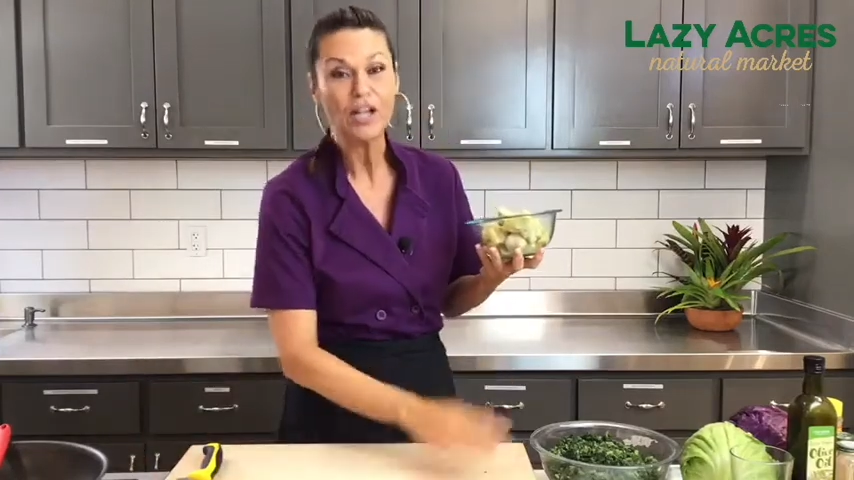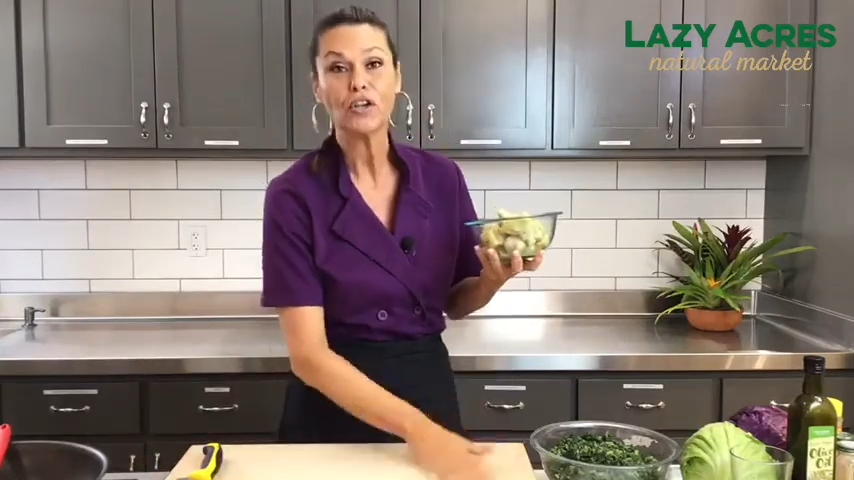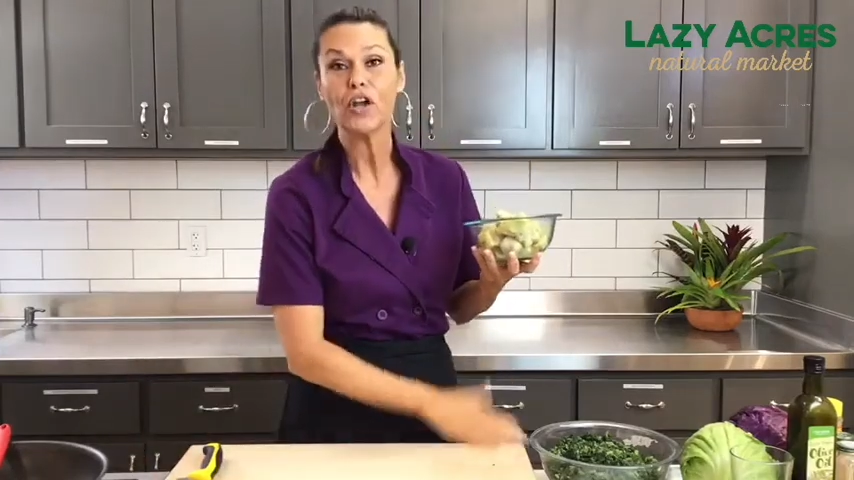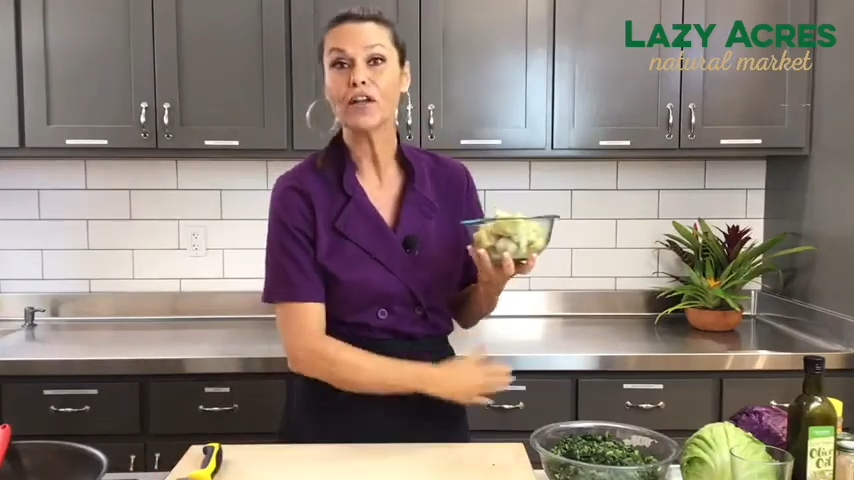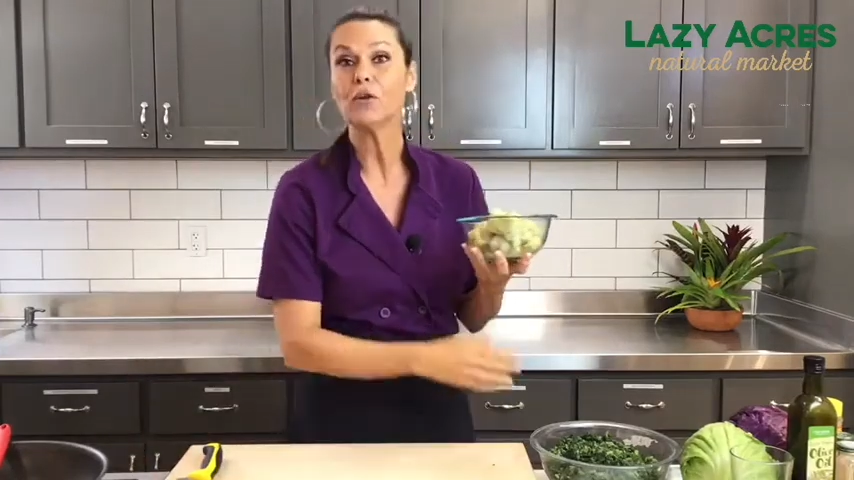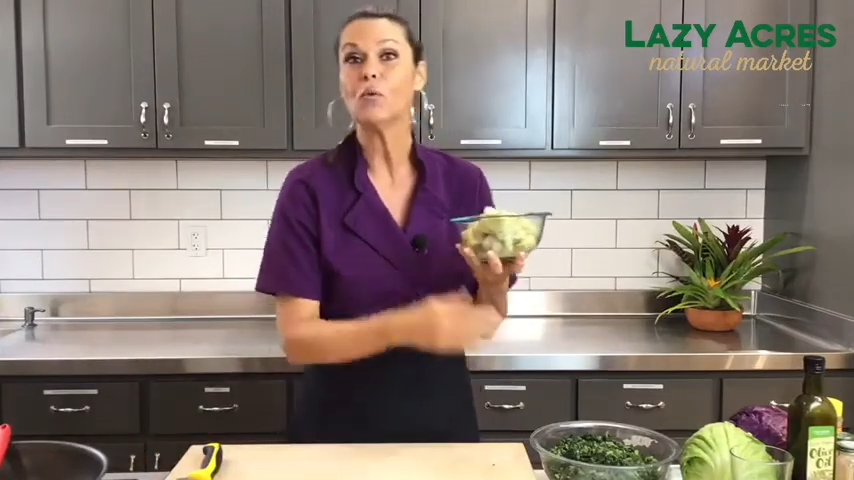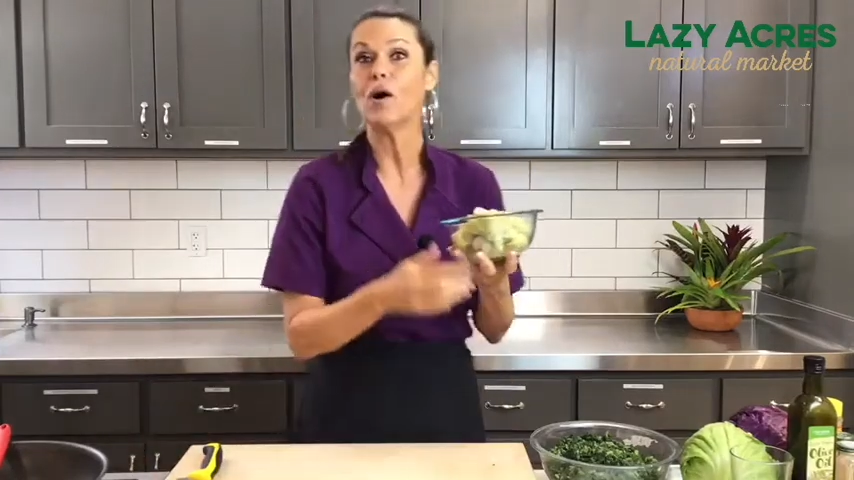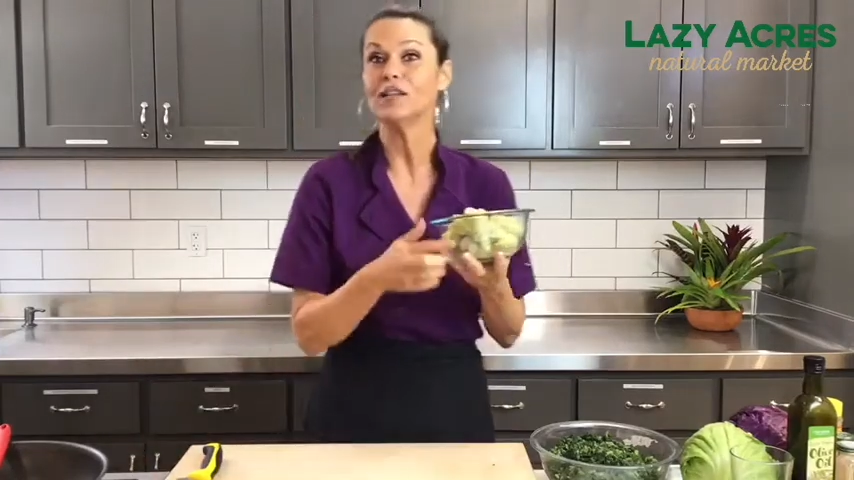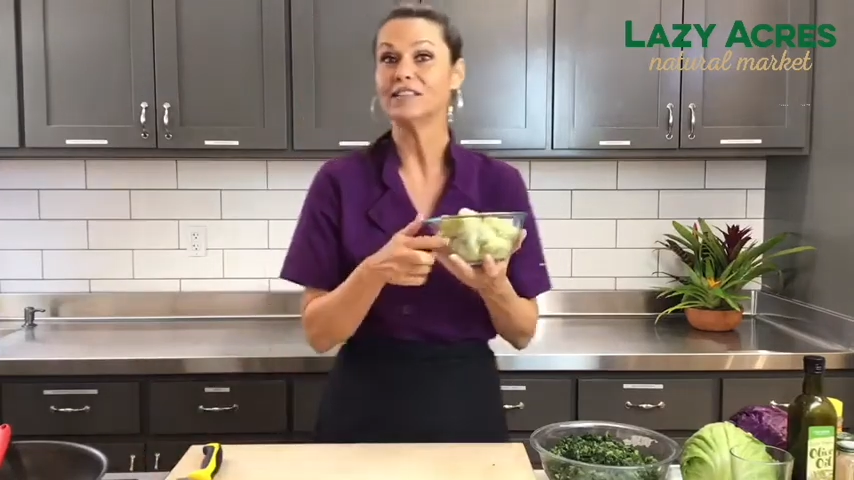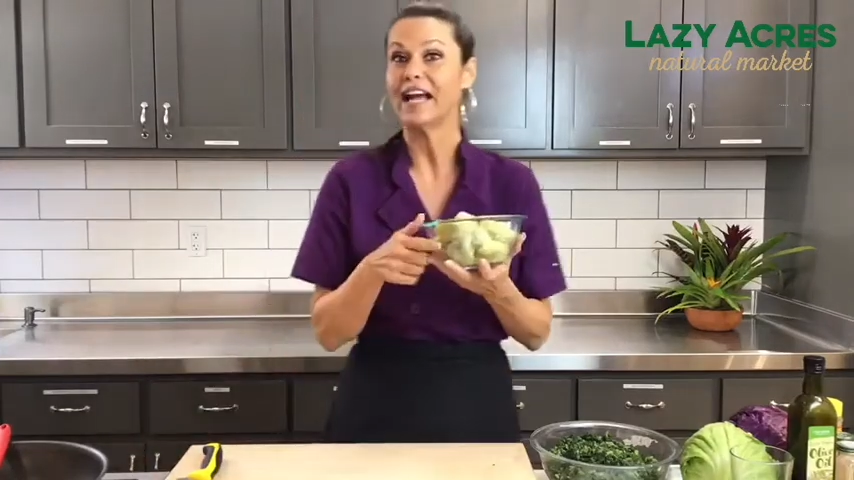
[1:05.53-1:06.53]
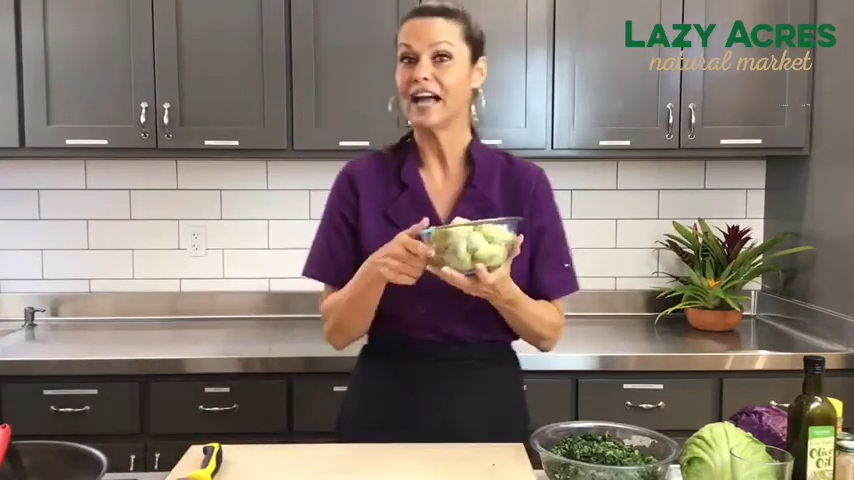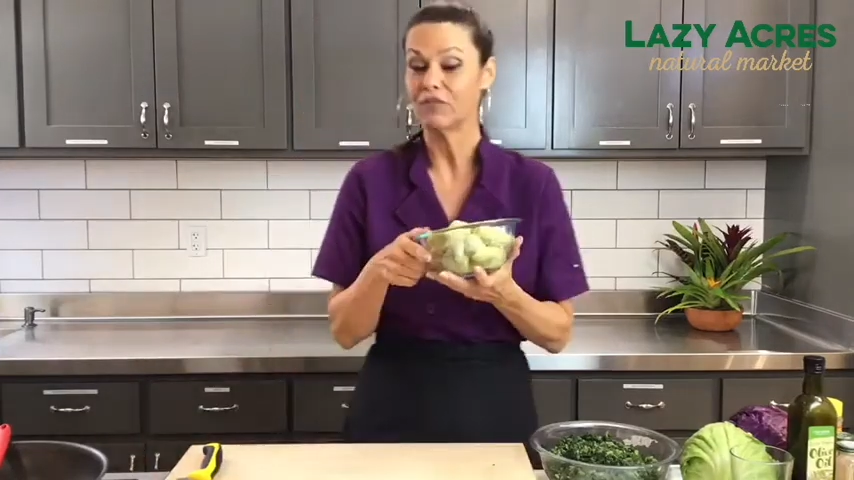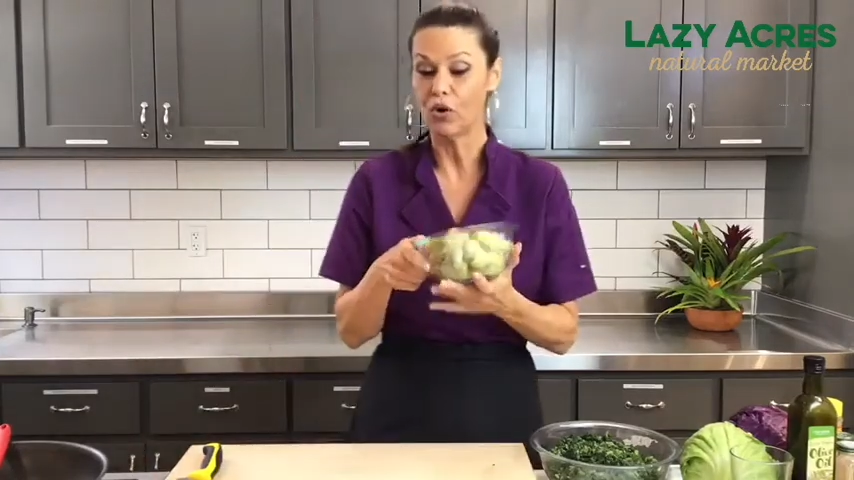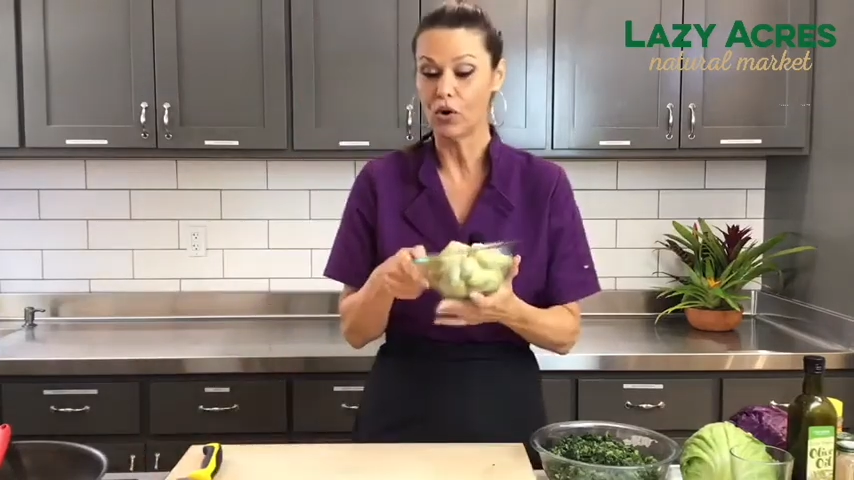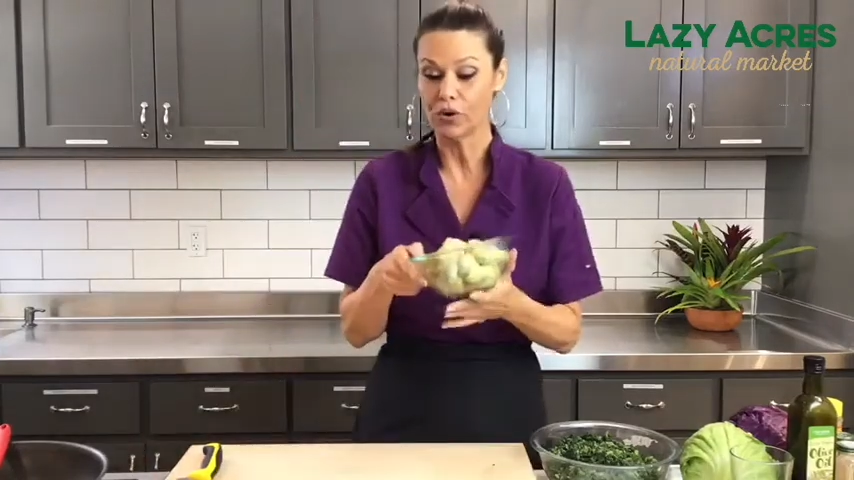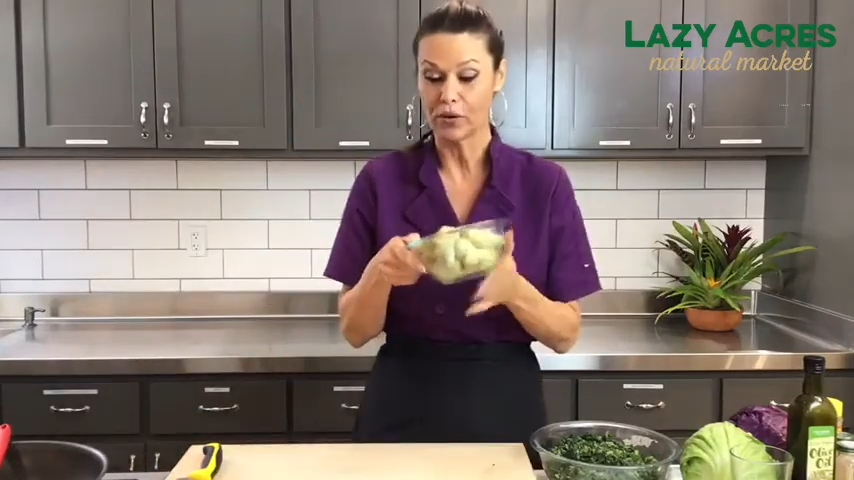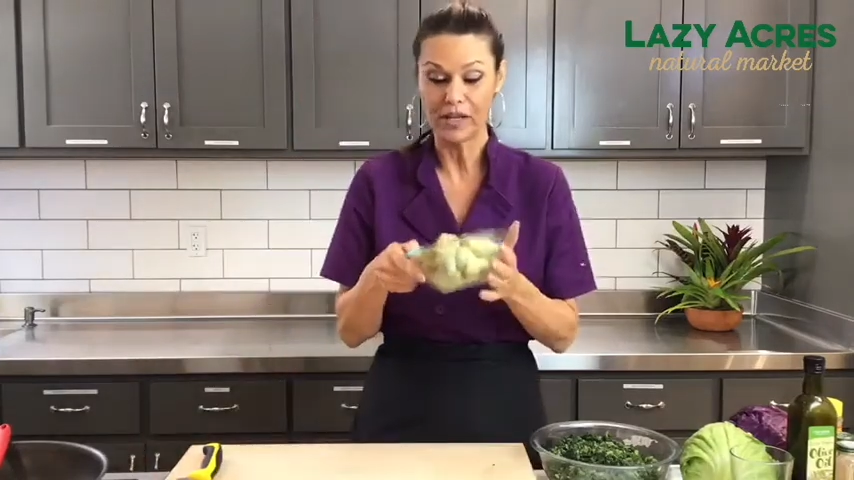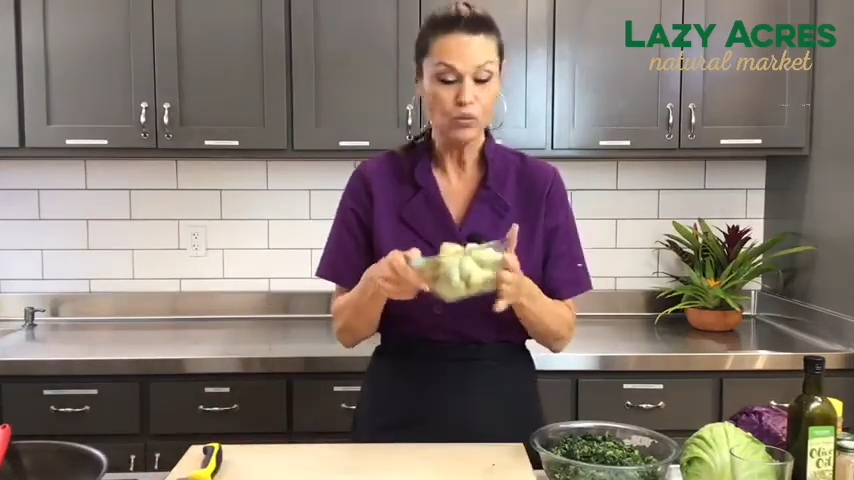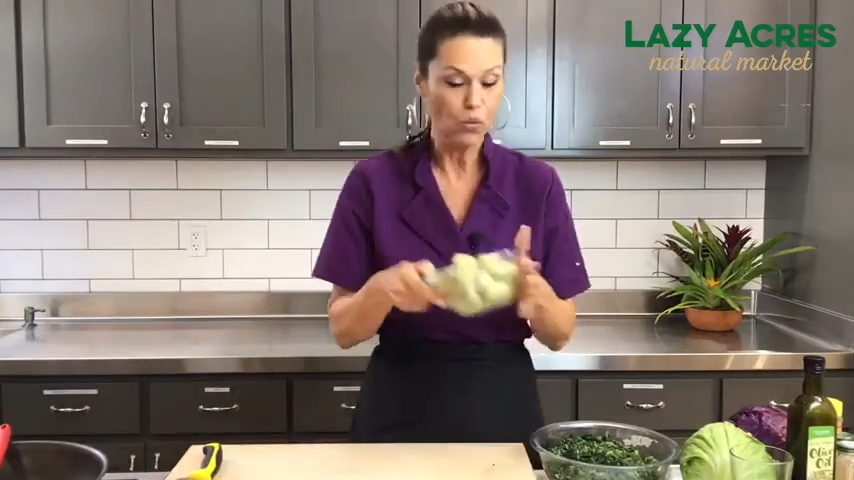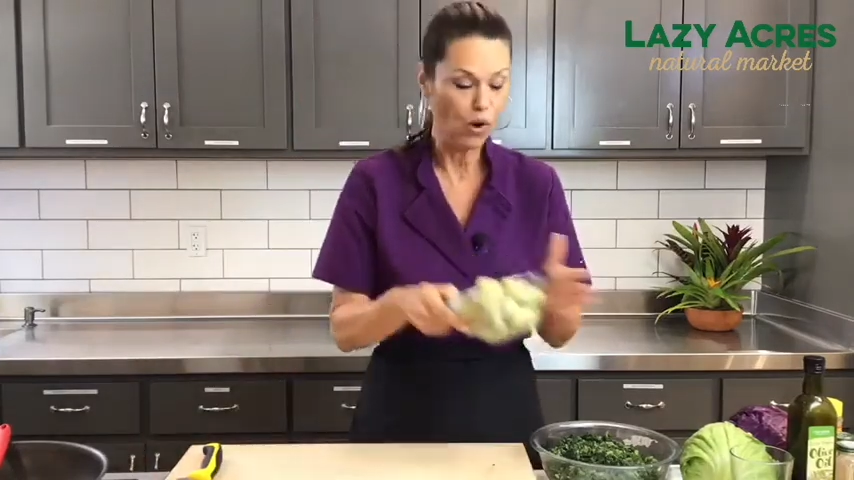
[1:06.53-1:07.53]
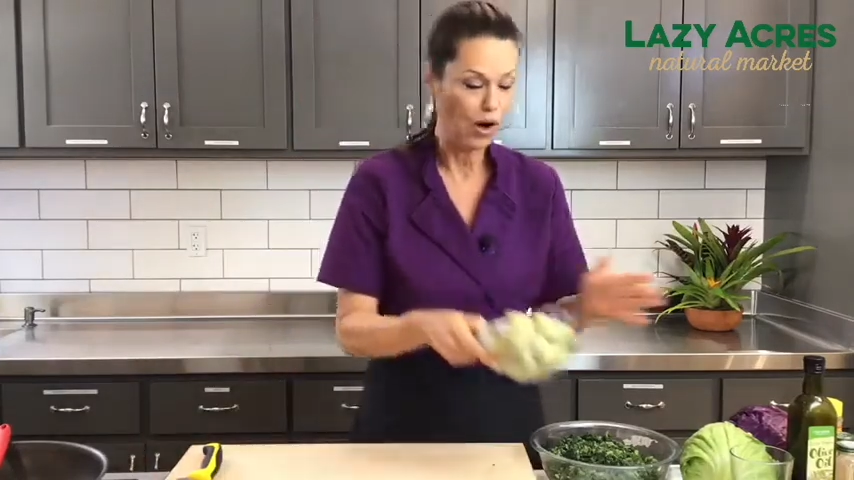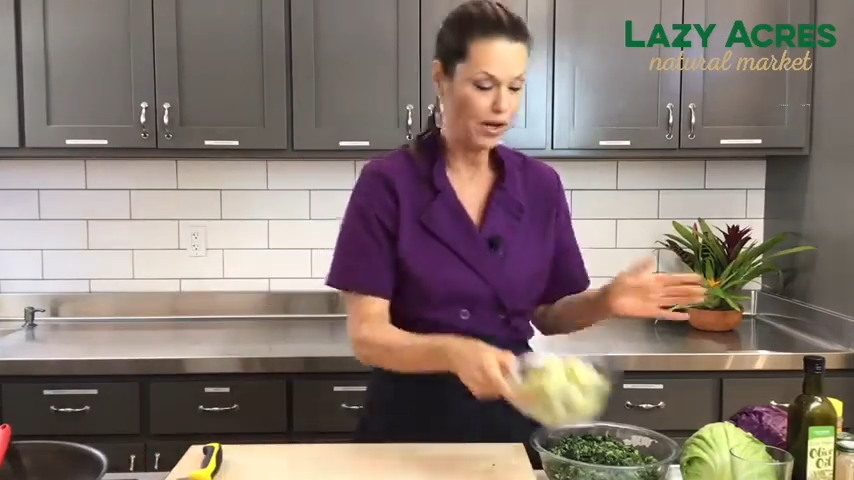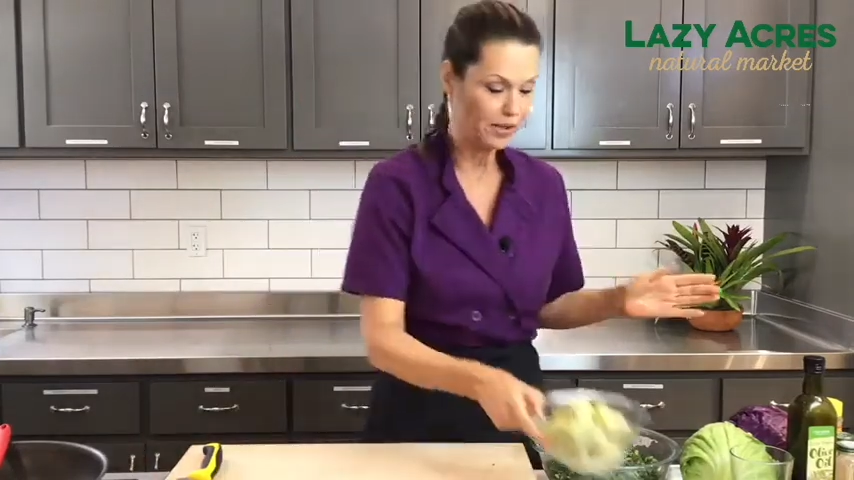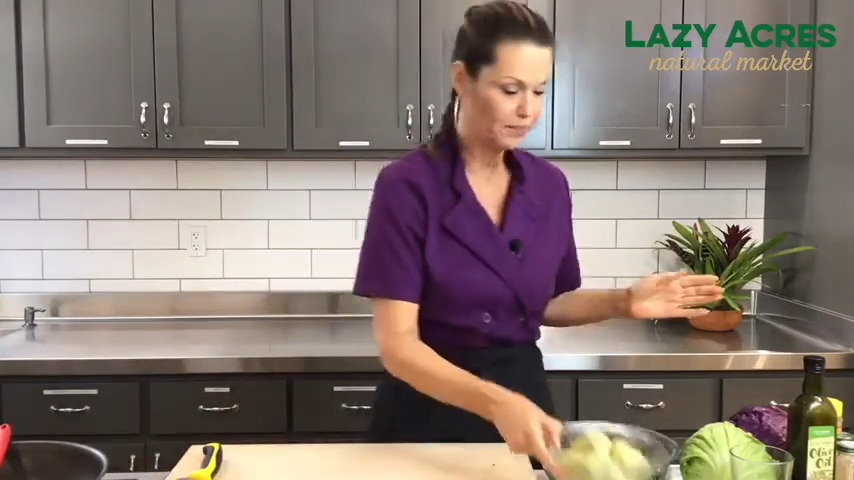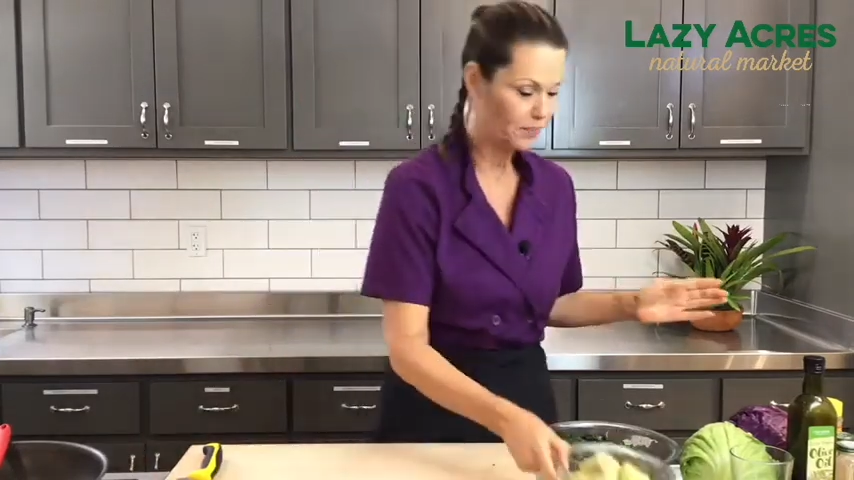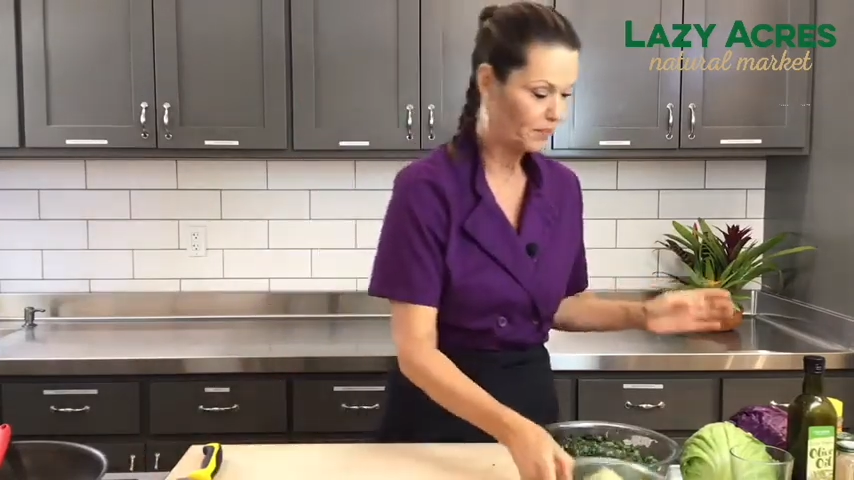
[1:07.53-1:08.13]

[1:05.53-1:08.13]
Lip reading: not the ones that have oil, in water.